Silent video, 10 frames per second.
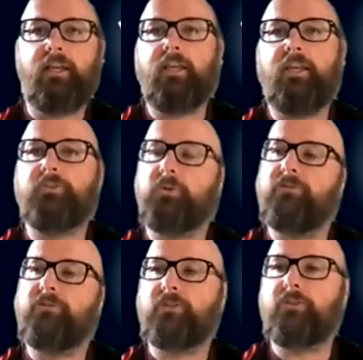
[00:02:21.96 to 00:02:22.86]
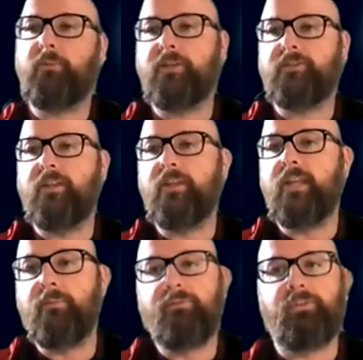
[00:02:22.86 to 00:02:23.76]
he sort of described as the
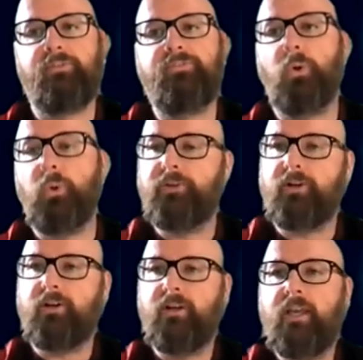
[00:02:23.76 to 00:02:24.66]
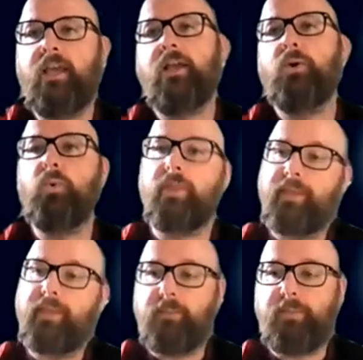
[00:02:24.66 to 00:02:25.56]
name of the folder
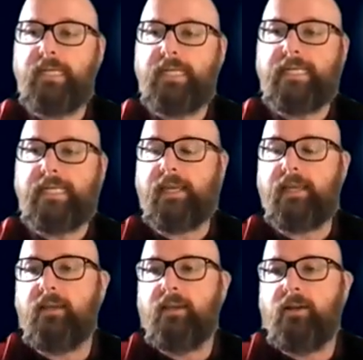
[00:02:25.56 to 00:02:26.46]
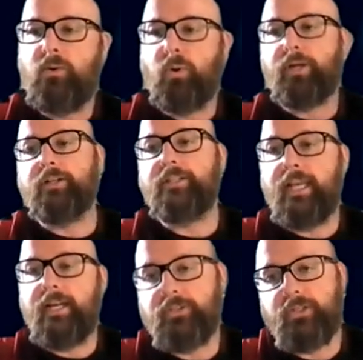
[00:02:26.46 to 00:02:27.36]
within the PDA where your
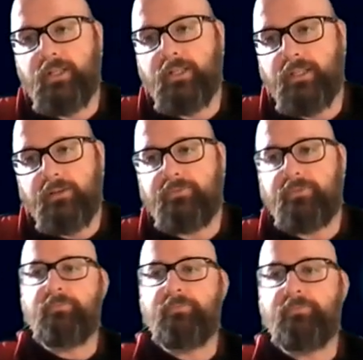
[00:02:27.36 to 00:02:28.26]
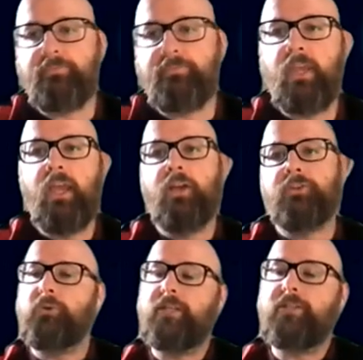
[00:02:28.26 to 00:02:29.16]
data is going to live.
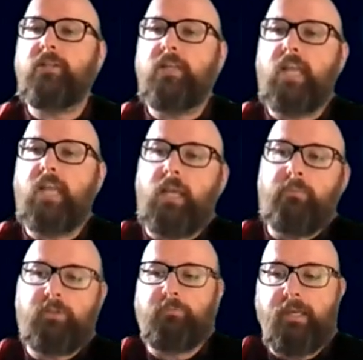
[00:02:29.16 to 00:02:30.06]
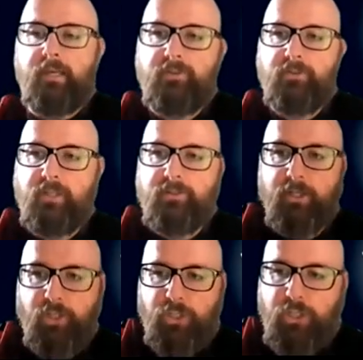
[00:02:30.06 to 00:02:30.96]
So this namespace is a
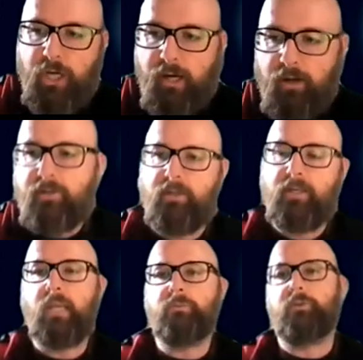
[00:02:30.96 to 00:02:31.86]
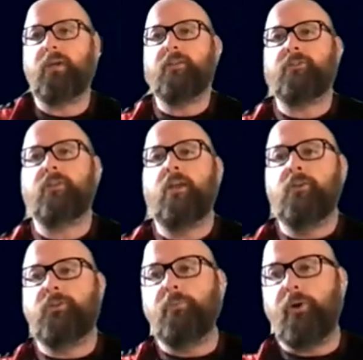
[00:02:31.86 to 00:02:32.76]
shared namespace.
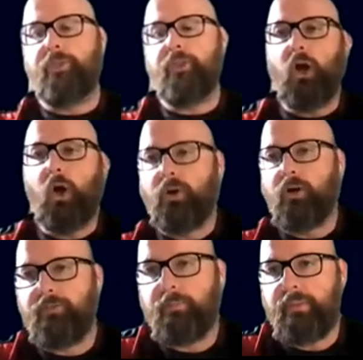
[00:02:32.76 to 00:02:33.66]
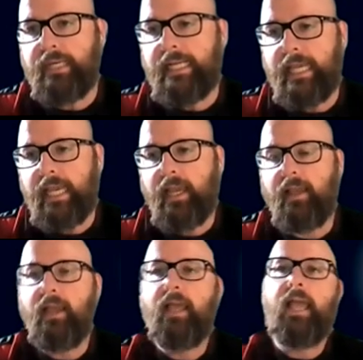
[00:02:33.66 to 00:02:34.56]
So both the owner of the PDA
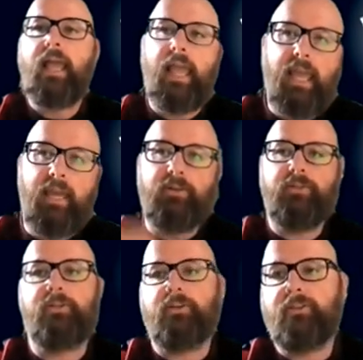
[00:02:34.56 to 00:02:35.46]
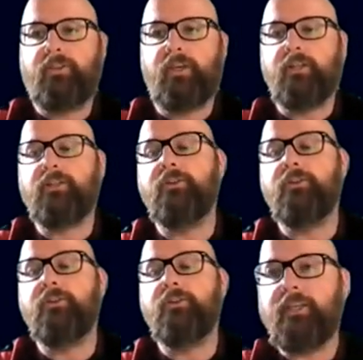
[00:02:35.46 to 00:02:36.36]
and the
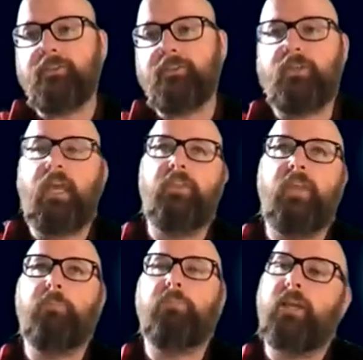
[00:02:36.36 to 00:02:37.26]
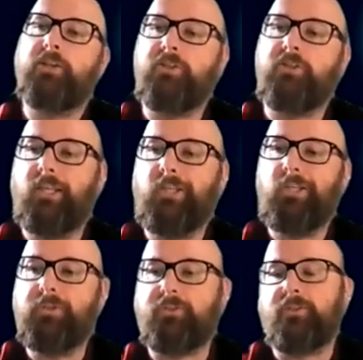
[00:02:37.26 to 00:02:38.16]
device and the application that
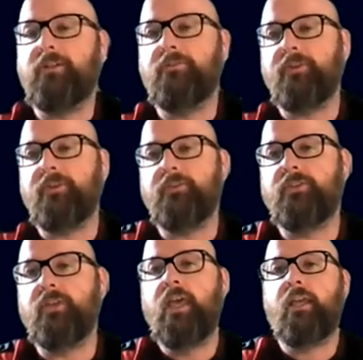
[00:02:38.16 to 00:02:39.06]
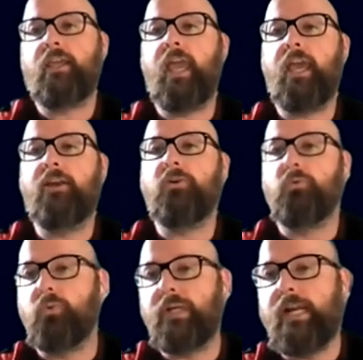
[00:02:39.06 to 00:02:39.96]
uses the device can
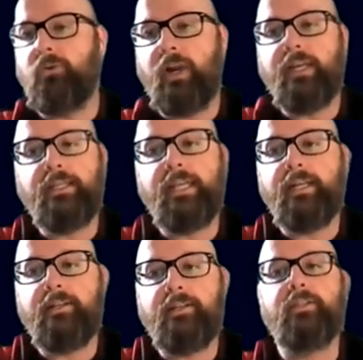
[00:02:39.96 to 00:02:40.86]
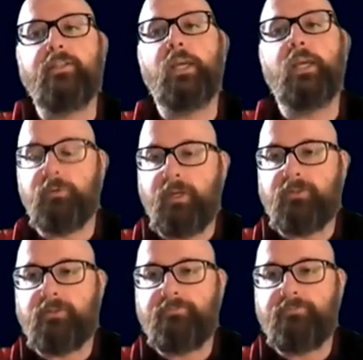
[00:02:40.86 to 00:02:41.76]
read and write data to this
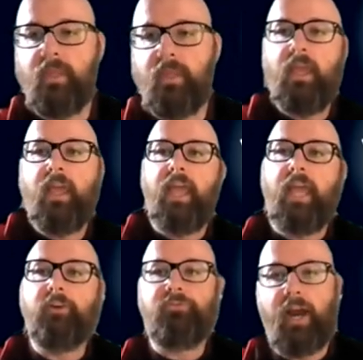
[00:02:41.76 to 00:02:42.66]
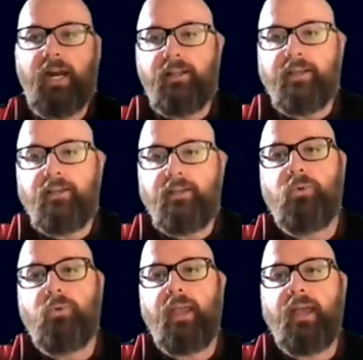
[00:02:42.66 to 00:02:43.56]
namespace. And finally,
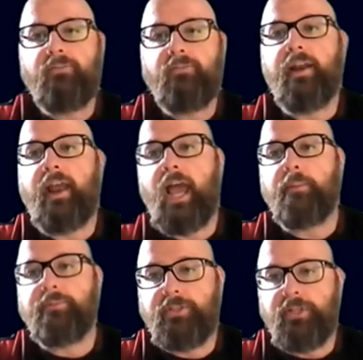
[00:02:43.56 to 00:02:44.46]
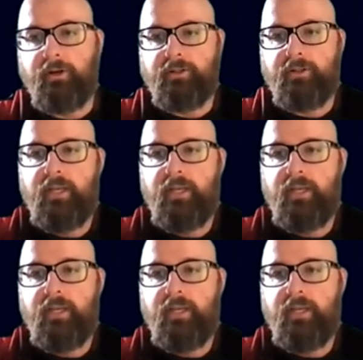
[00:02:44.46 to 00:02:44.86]
we have an app secret.